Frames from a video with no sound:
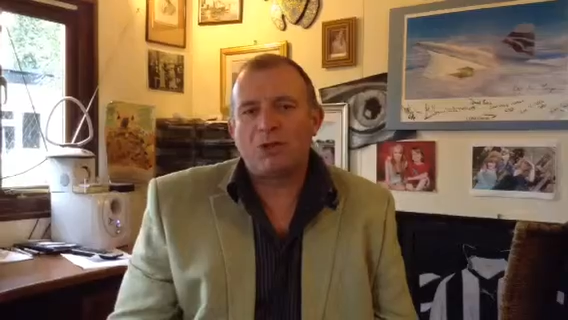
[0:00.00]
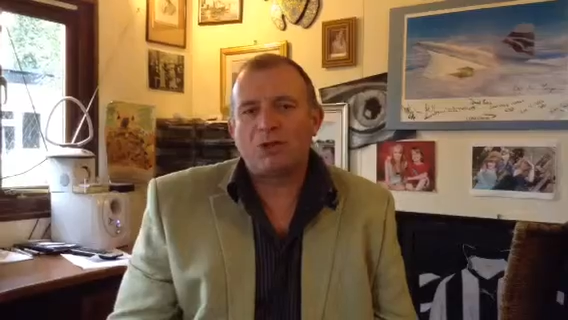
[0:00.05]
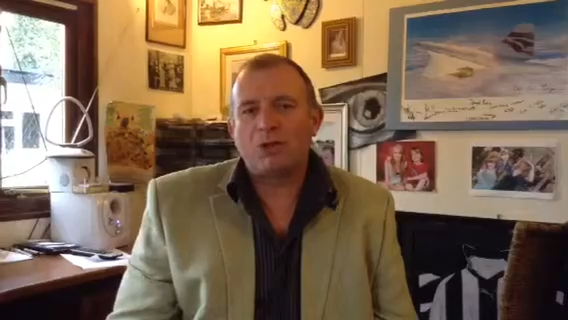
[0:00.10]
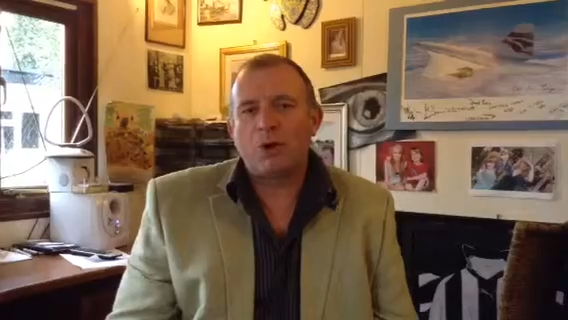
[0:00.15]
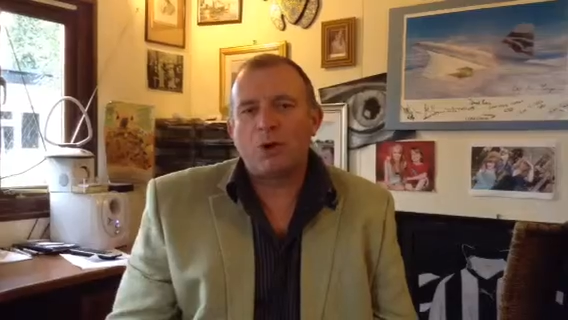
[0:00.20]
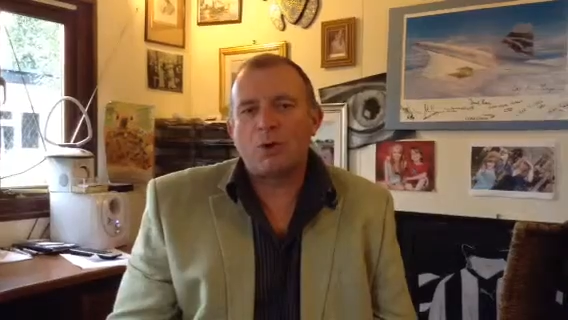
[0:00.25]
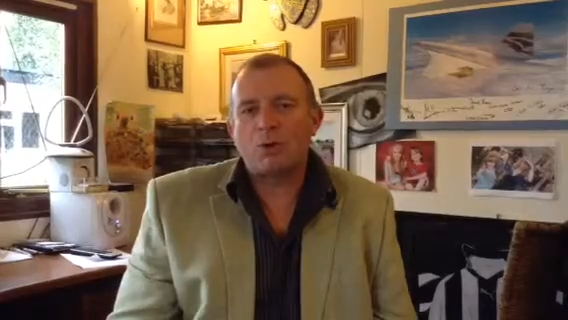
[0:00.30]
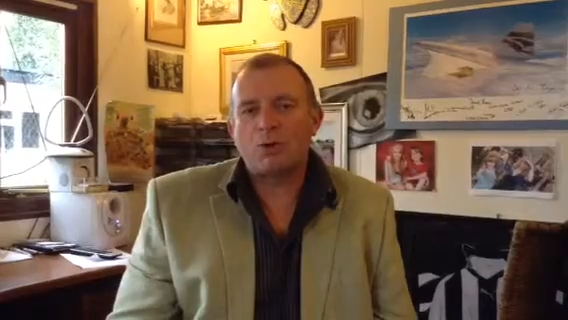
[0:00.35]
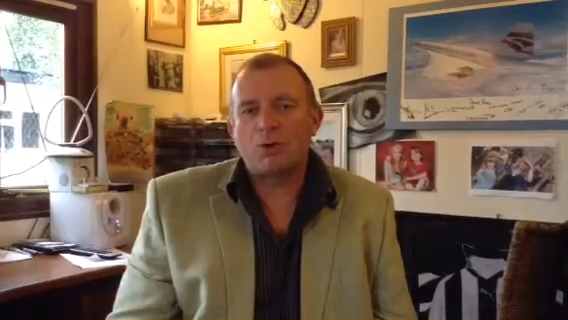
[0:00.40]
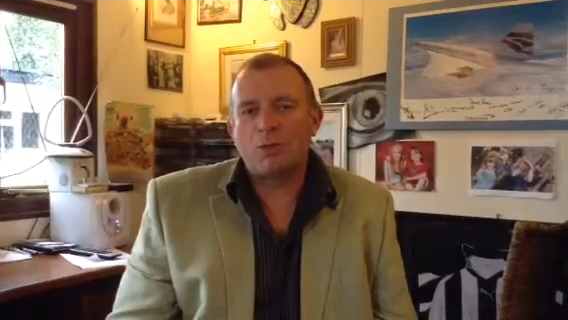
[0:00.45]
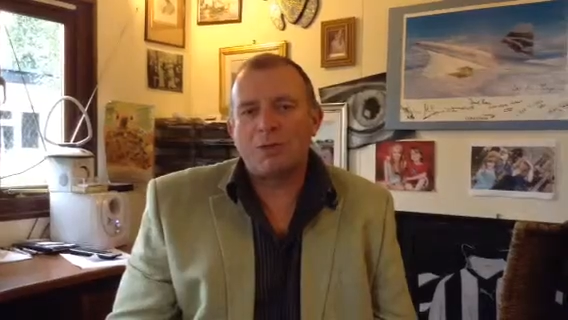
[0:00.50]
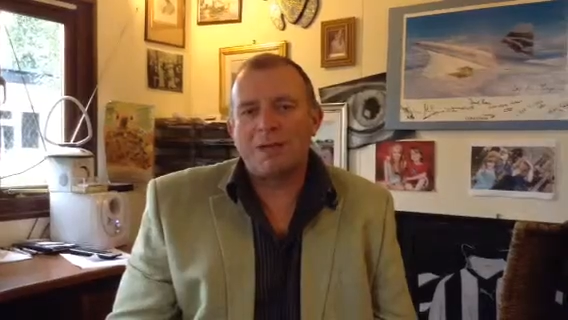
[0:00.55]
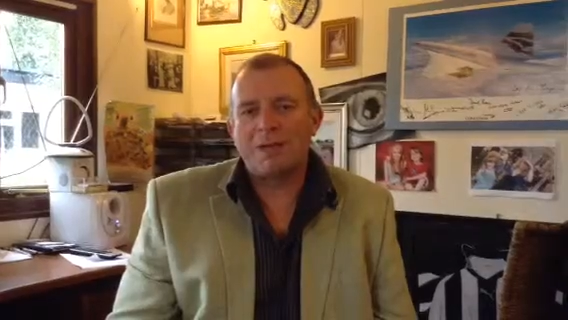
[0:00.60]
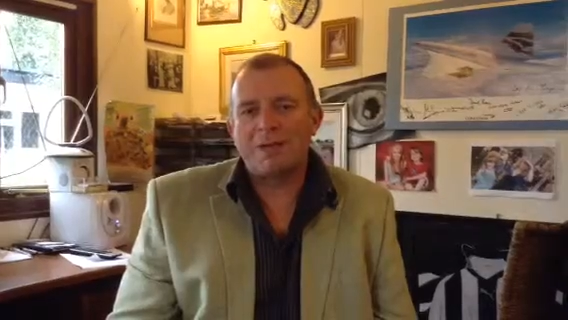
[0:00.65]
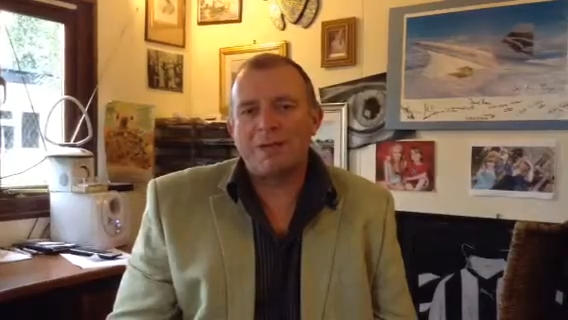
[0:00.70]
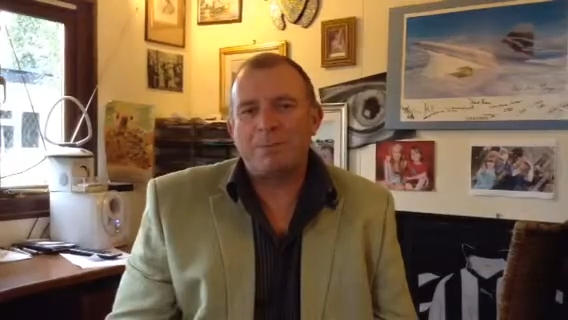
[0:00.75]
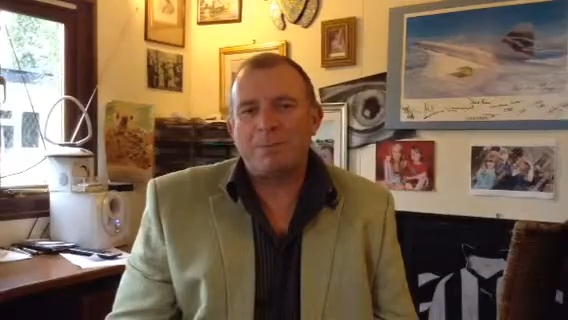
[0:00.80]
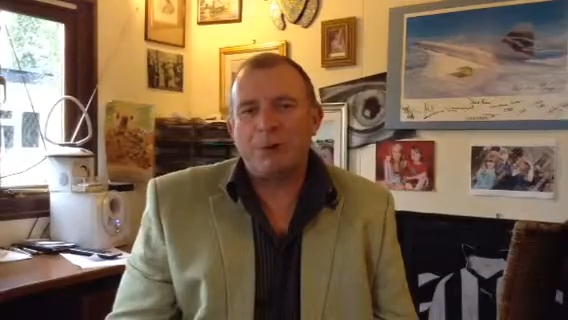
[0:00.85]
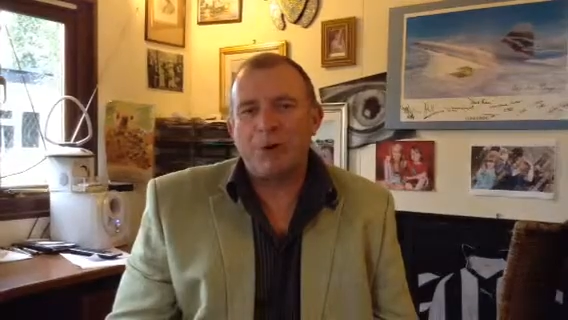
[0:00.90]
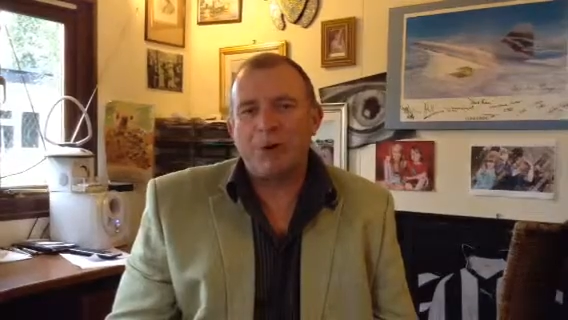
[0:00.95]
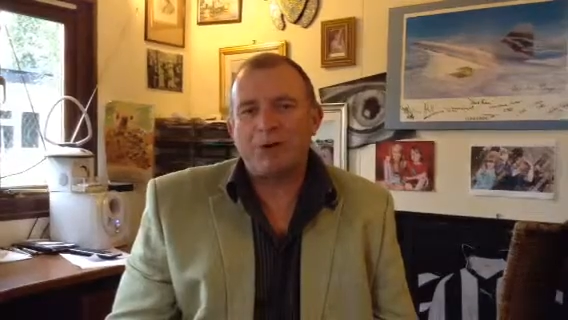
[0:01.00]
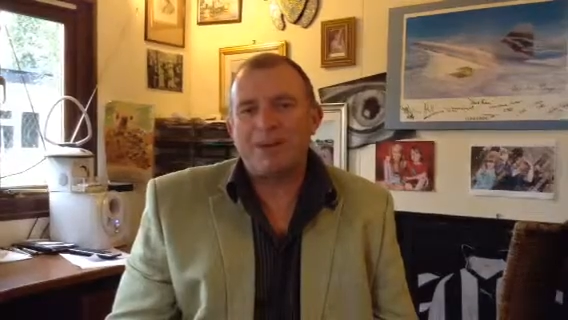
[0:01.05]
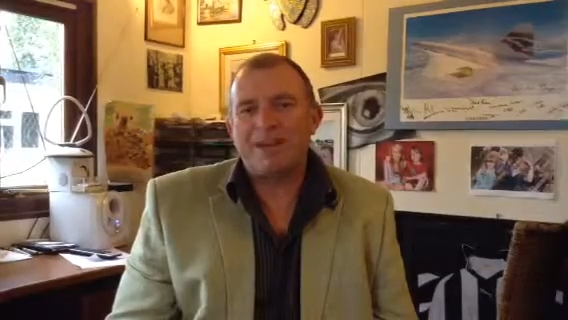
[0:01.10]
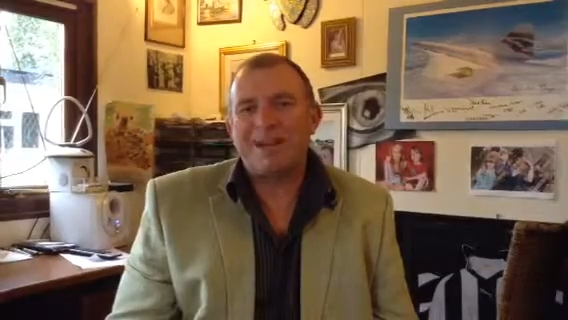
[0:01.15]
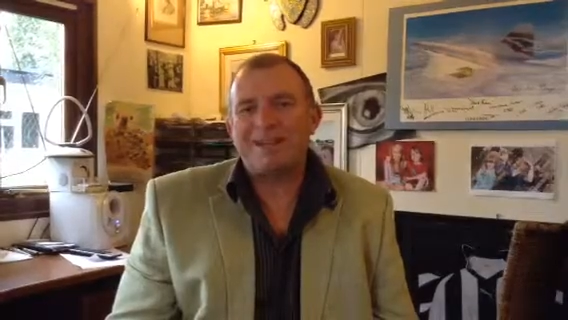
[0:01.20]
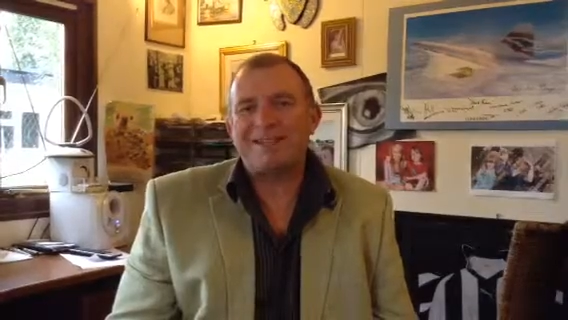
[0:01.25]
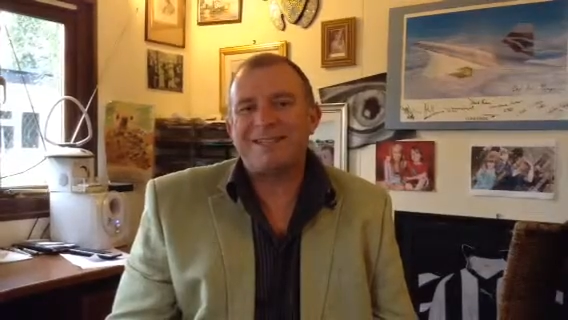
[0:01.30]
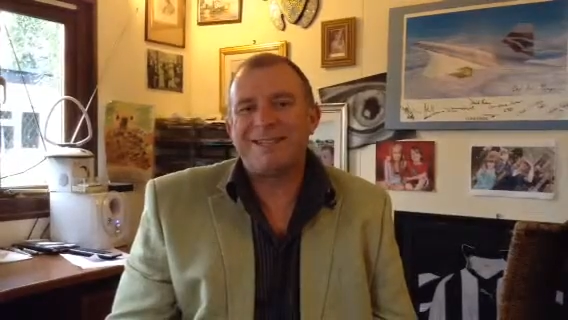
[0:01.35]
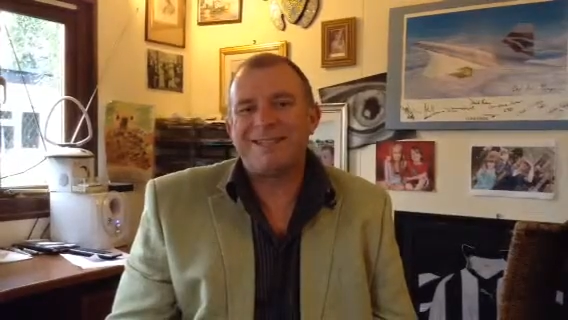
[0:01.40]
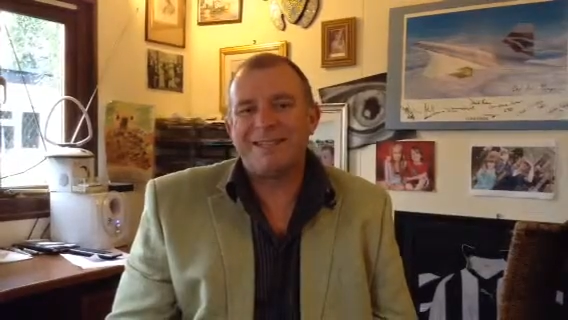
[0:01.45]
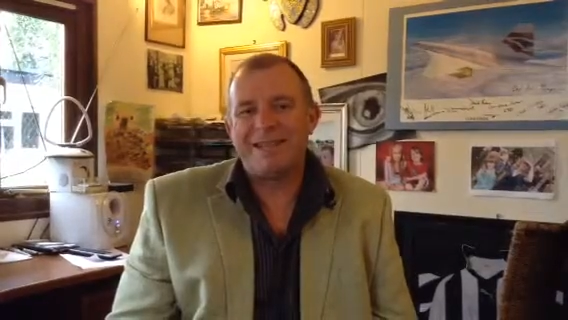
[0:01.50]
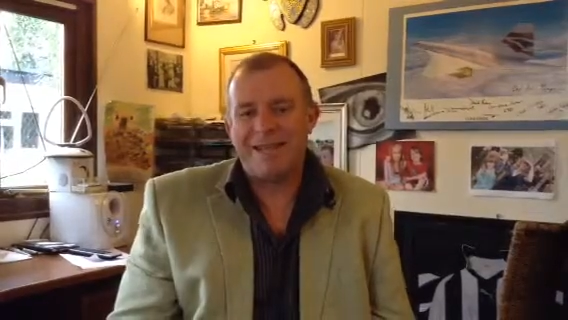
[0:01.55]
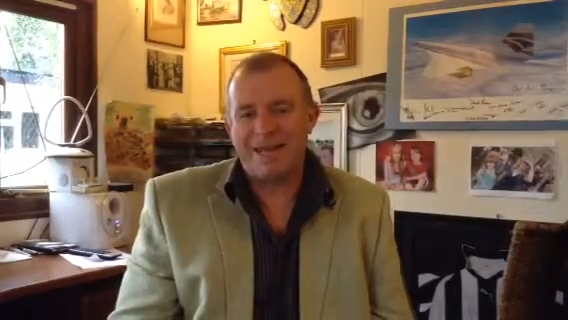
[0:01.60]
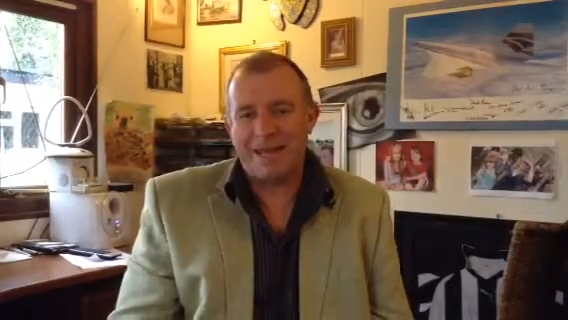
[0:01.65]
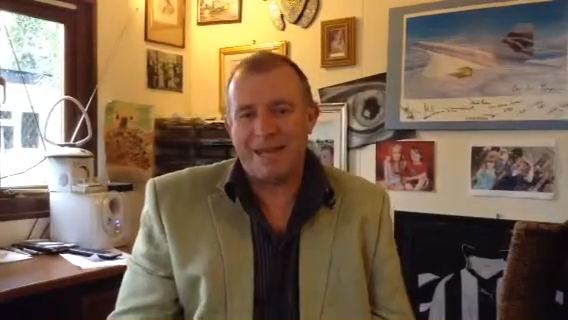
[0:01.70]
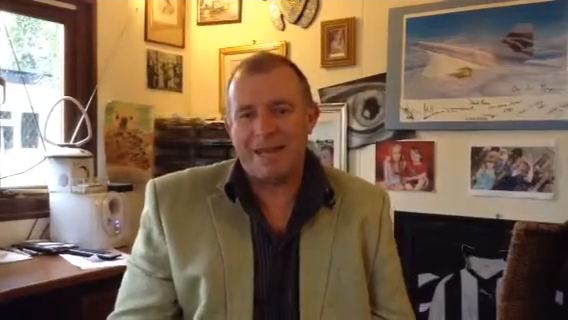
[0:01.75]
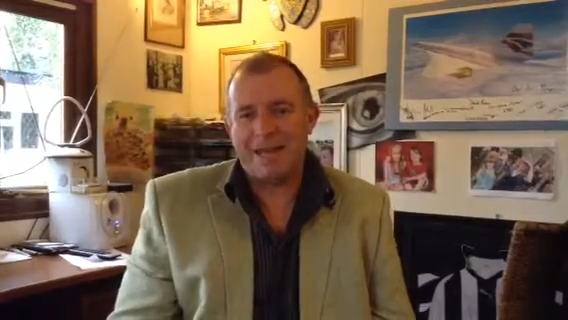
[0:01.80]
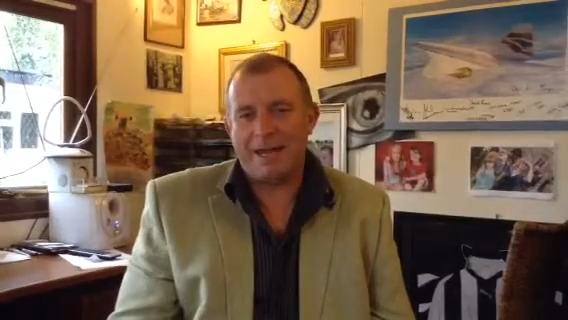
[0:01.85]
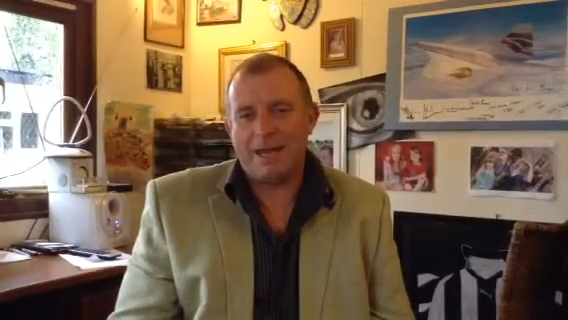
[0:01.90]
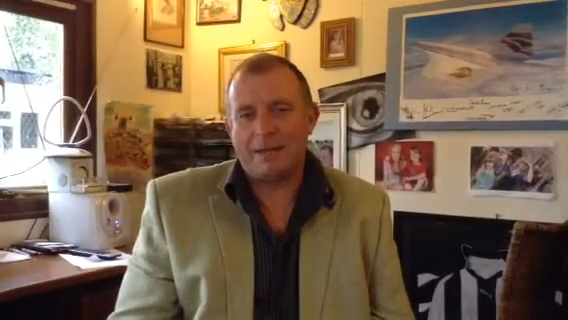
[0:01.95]
Social Media Personality of the
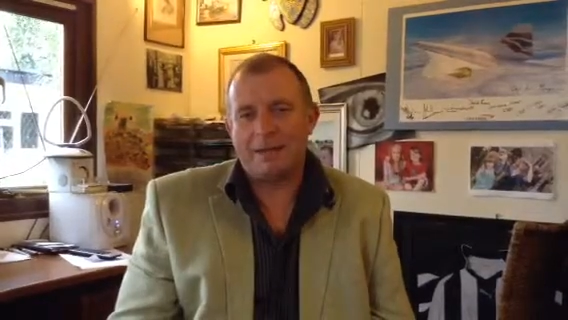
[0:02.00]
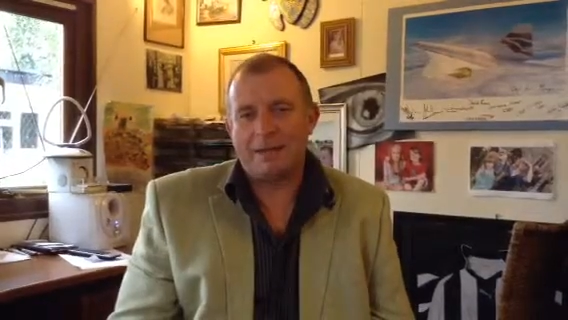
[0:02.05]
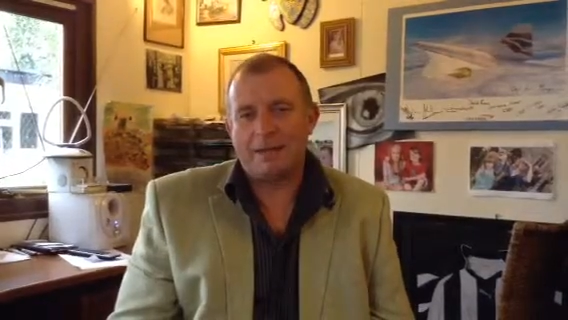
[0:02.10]
Year,